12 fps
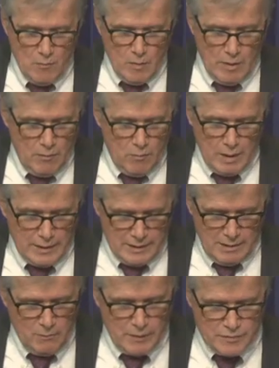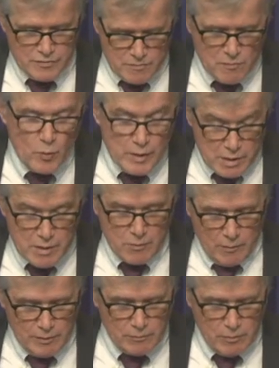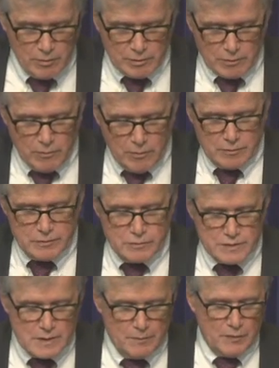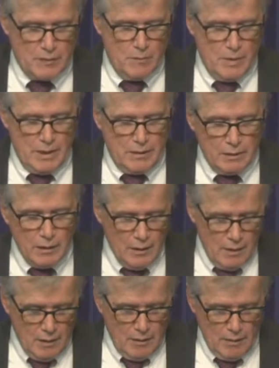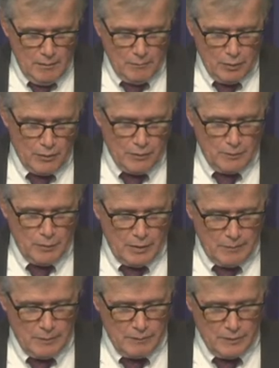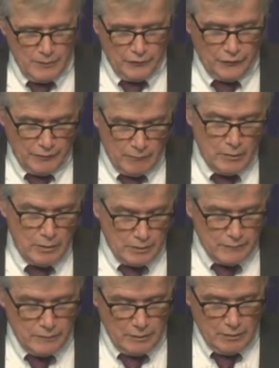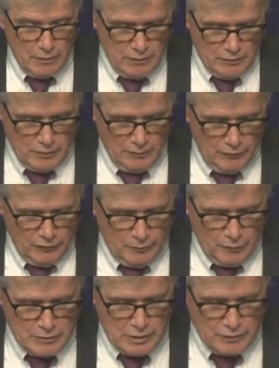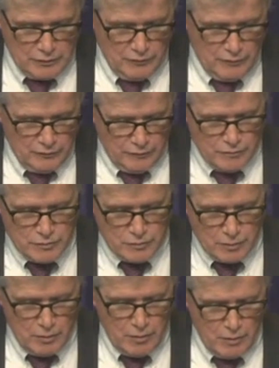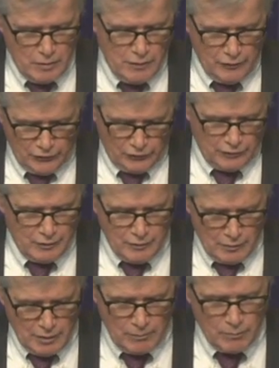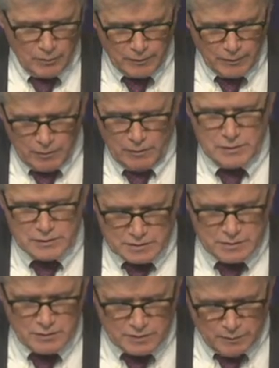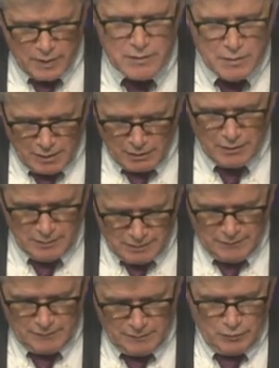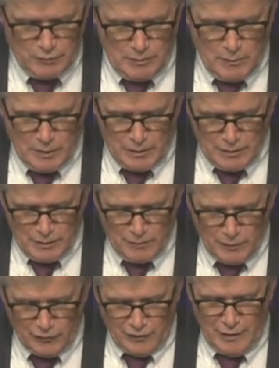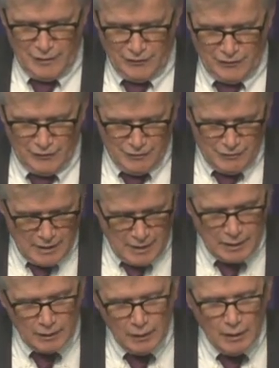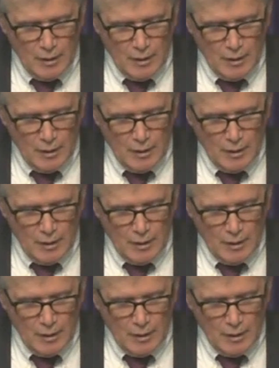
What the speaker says: Well, why can't we quote-unquote, do something about it? Part of the problem is, well, even in terms of projections of future costs, and they're not really costs, they're spending. I have to put on my economist hat and say that.